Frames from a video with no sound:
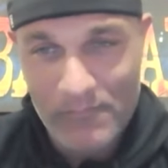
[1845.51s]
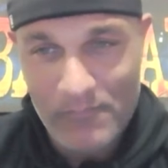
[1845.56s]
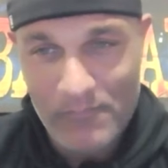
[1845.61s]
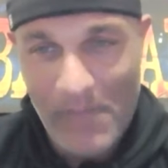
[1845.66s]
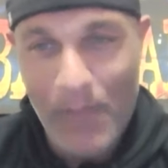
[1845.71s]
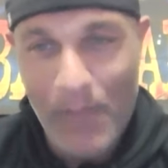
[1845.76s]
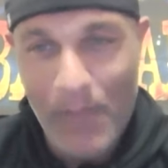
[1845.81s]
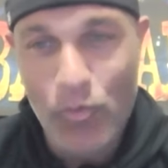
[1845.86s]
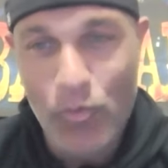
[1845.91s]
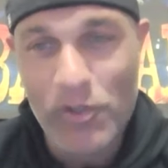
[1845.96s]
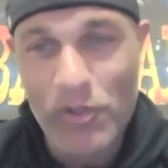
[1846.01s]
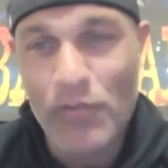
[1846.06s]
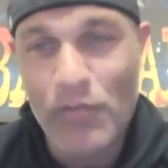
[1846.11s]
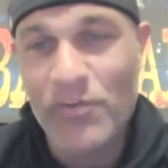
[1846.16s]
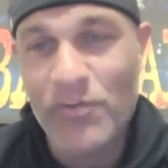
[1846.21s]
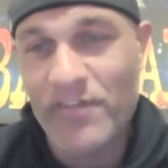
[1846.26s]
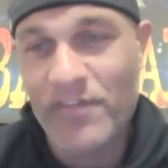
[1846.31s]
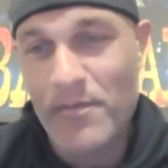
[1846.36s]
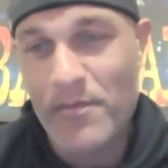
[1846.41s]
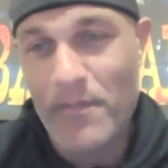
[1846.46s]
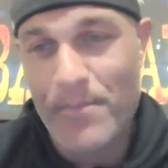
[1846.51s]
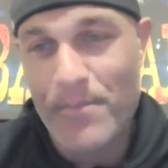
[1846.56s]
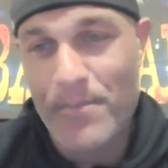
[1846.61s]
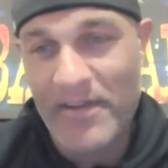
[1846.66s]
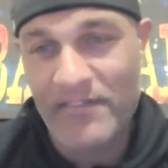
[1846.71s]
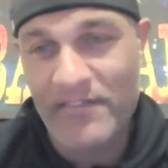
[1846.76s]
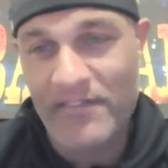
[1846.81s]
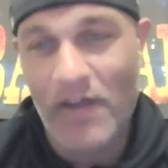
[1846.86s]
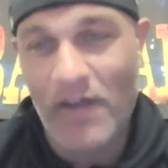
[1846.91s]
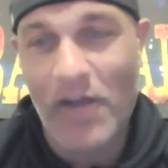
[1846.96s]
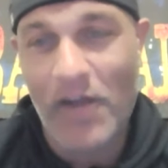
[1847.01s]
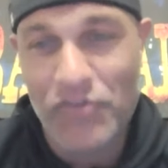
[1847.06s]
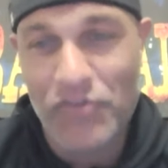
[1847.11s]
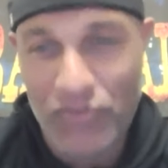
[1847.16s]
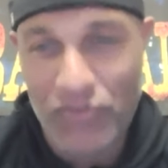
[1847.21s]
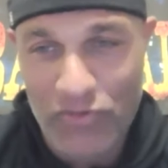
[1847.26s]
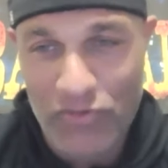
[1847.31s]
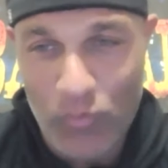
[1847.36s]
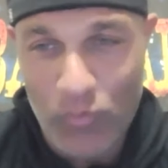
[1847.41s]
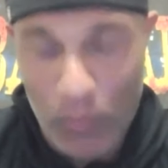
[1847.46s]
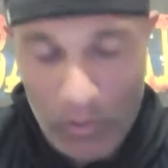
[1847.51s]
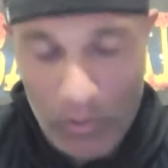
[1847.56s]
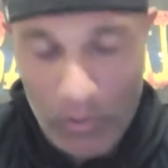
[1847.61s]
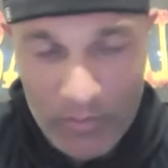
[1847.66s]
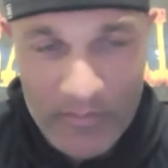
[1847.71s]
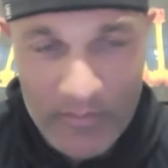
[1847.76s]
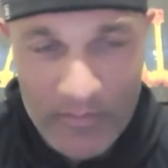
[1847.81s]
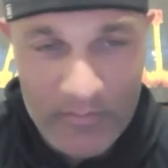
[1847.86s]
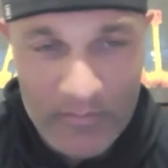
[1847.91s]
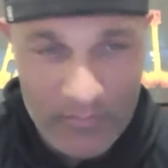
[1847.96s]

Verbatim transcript: I'm working with some of the best doctors in the world